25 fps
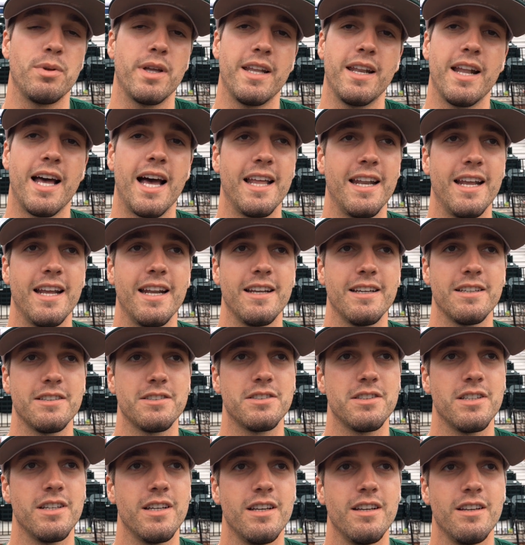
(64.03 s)
you play nine
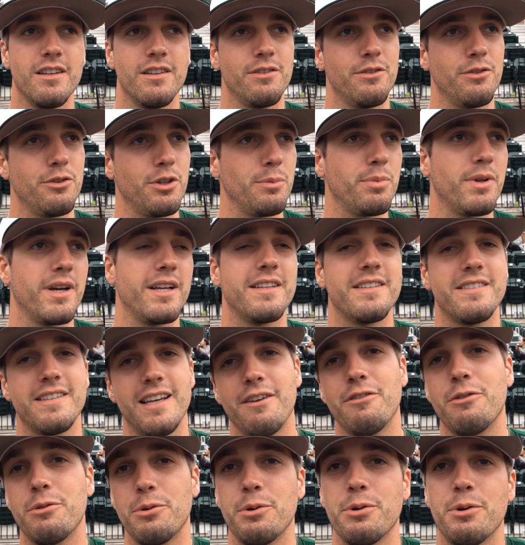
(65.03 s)
innings. We only played
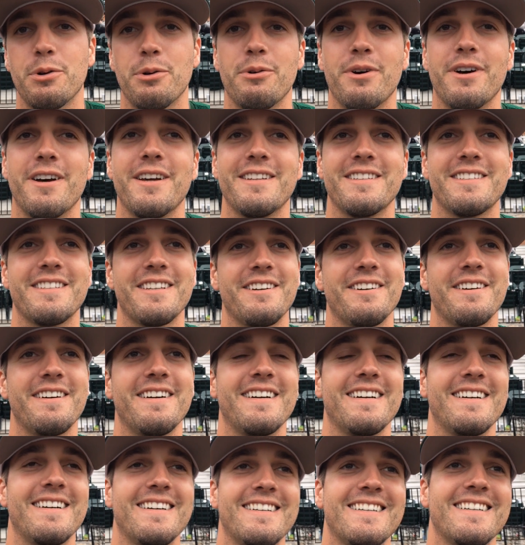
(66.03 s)
seven, we would have won. So, uh,